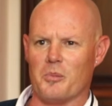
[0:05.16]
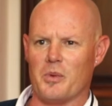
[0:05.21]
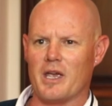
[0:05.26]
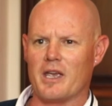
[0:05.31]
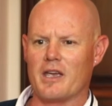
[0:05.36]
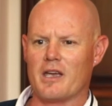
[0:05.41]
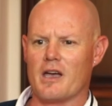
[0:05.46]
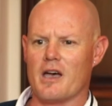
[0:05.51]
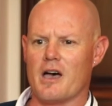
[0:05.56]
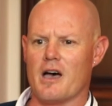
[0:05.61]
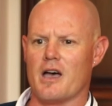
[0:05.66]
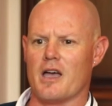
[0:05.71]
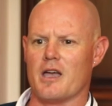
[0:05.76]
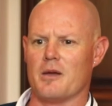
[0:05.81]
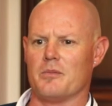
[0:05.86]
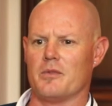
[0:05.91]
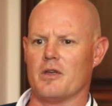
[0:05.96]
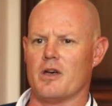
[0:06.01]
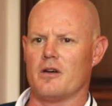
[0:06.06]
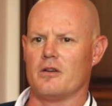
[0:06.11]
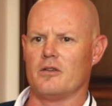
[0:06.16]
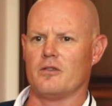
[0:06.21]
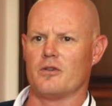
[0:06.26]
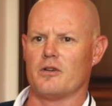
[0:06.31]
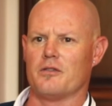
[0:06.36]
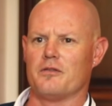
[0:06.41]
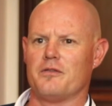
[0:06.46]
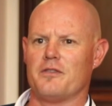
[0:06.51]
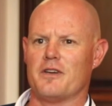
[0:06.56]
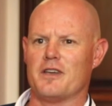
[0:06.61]
Beck. I am the owner
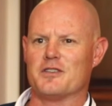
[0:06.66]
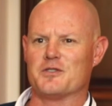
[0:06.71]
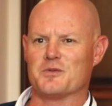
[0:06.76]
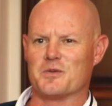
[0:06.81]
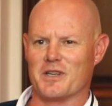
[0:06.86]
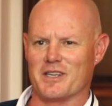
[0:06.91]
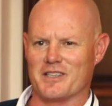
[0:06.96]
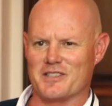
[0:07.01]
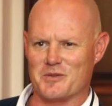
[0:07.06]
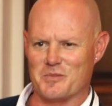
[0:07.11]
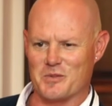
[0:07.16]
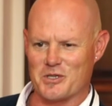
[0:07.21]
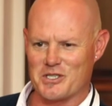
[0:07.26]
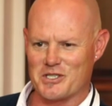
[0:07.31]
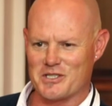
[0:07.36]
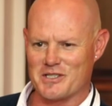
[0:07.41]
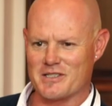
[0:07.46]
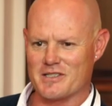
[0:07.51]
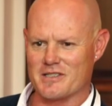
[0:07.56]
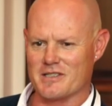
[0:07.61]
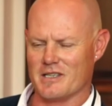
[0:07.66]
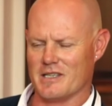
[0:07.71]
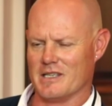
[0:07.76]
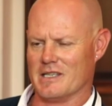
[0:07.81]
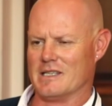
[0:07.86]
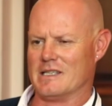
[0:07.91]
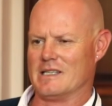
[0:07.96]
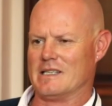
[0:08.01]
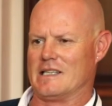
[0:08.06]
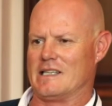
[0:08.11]
of Phase One Exhibitions.
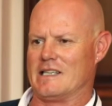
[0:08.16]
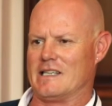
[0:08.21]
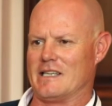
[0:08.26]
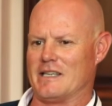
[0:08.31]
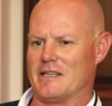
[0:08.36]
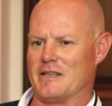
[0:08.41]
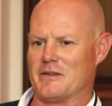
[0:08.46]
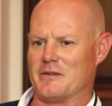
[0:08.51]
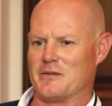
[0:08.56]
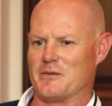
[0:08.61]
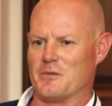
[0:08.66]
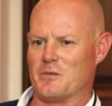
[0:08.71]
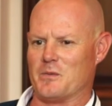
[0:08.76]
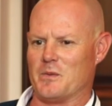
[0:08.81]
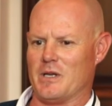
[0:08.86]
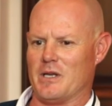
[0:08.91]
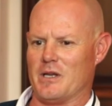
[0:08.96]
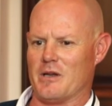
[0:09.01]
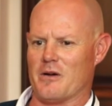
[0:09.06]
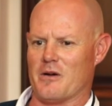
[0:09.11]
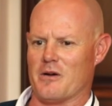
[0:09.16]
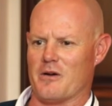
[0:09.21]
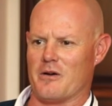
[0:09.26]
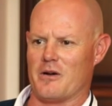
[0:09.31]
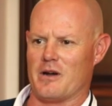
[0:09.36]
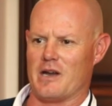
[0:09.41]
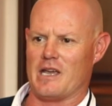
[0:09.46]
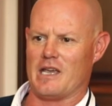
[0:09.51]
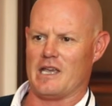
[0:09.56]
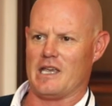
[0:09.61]
We are
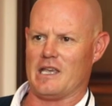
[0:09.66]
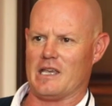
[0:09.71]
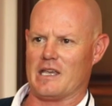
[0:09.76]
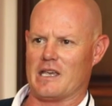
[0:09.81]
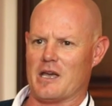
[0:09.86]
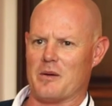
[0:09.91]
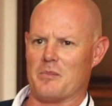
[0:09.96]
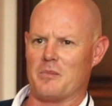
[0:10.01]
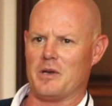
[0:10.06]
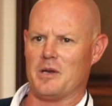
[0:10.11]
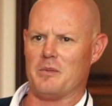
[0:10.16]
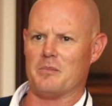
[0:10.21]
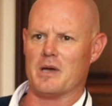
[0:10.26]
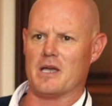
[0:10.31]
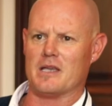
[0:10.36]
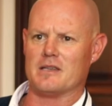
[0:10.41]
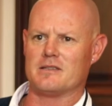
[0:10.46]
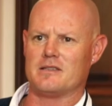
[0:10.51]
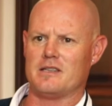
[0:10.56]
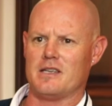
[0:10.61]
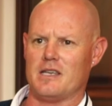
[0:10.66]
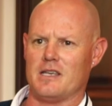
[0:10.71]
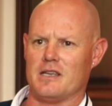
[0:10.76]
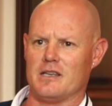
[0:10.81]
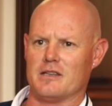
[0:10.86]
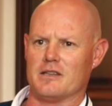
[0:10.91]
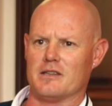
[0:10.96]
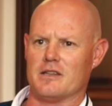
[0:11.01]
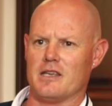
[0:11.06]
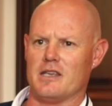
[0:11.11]
a company based
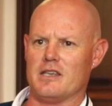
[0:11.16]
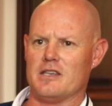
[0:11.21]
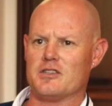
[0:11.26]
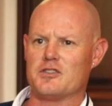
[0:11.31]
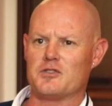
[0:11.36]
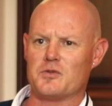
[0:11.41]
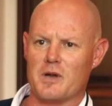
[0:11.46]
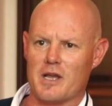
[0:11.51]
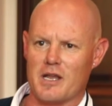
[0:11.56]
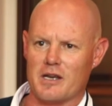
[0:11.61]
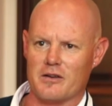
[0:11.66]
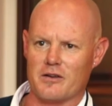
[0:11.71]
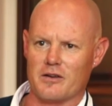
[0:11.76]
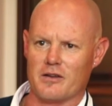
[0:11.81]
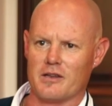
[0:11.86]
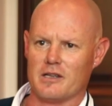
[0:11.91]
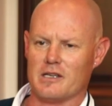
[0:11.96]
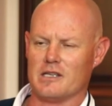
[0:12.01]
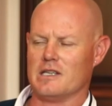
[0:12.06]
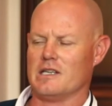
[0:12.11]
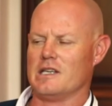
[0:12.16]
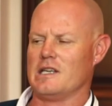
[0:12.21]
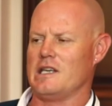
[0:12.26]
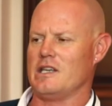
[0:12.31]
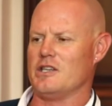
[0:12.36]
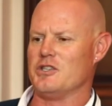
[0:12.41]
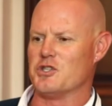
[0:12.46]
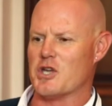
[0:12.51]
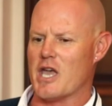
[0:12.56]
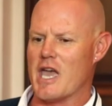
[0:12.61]
in the East Rand
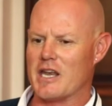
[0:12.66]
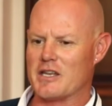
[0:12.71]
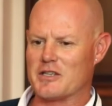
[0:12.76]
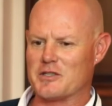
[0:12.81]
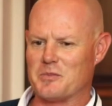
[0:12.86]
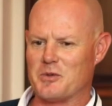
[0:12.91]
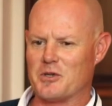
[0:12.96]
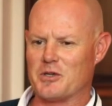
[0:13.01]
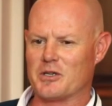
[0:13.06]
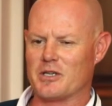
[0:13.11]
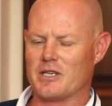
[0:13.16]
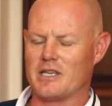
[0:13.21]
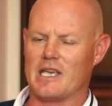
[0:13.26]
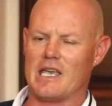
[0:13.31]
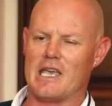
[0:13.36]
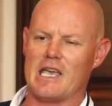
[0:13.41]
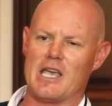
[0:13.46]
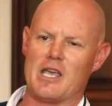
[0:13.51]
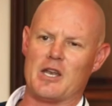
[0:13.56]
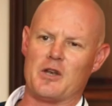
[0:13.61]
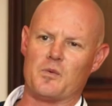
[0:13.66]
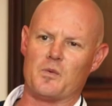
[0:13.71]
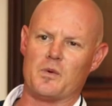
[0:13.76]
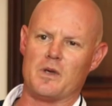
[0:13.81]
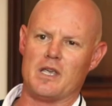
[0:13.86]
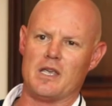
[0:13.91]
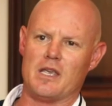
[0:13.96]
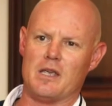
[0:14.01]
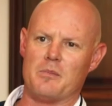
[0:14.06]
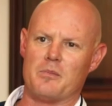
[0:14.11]
in Johannesburg, and
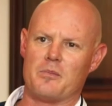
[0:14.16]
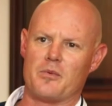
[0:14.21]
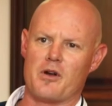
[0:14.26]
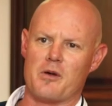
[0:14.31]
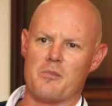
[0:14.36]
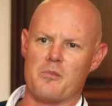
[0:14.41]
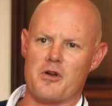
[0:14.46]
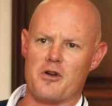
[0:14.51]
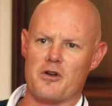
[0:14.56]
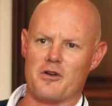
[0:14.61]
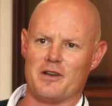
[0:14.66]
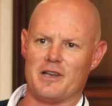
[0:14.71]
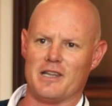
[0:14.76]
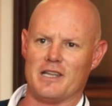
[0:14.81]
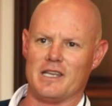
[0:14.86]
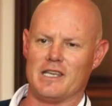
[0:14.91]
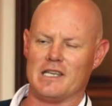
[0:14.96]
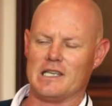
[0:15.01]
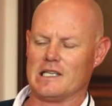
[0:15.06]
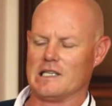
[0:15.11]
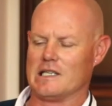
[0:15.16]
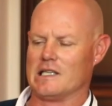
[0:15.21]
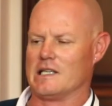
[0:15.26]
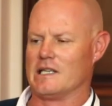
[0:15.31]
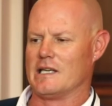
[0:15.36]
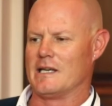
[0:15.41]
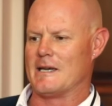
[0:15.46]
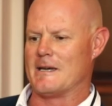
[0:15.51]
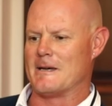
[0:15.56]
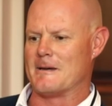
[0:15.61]
we primarily
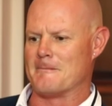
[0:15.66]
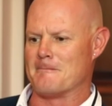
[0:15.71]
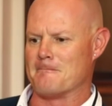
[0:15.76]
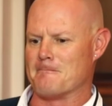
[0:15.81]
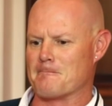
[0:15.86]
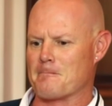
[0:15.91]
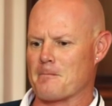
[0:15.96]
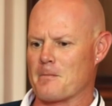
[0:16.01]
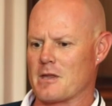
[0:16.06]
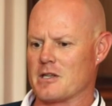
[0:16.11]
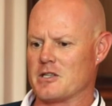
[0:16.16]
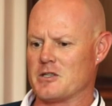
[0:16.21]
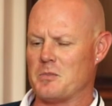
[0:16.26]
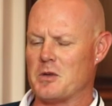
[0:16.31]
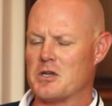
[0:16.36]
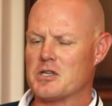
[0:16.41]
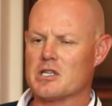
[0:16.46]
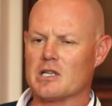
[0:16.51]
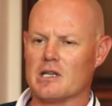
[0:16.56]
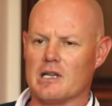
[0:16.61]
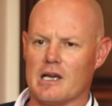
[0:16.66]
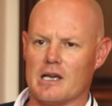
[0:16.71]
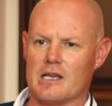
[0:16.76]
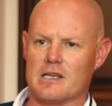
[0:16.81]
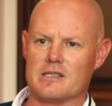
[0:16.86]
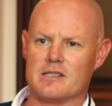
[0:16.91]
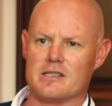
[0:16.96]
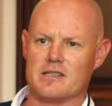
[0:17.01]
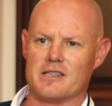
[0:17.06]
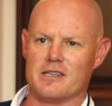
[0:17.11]

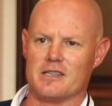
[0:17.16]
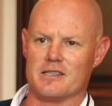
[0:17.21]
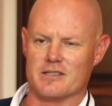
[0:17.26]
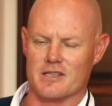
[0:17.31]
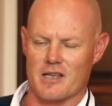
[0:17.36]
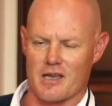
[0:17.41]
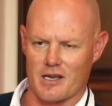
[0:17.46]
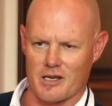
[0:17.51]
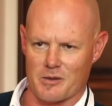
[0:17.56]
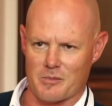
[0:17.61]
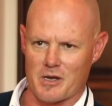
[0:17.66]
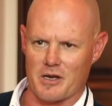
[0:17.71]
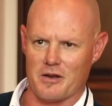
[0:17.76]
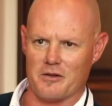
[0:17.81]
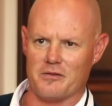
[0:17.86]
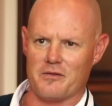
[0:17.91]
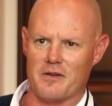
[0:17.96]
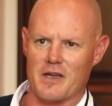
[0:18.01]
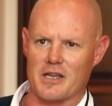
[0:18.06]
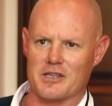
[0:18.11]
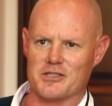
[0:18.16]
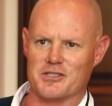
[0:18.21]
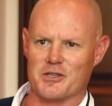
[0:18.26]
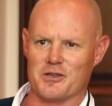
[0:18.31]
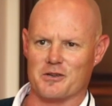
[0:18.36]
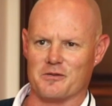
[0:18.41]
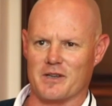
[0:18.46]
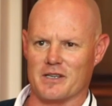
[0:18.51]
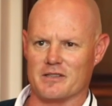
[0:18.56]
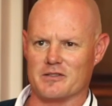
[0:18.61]
specialize in the design and manufacture
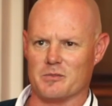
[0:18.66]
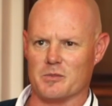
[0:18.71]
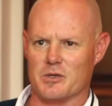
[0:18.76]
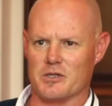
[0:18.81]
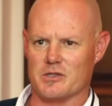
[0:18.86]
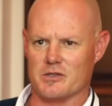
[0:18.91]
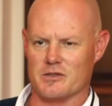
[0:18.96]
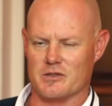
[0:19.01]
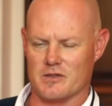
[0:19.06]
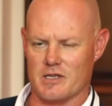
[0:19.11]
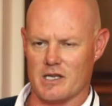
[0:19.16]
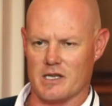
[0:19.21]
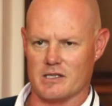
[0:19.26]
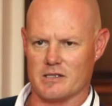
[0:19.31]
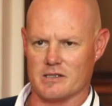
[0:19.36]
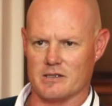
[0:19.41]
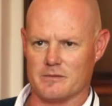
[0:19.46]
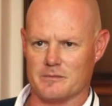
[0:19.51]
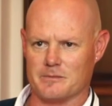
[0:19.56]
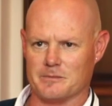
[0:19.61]
of exhibition stands.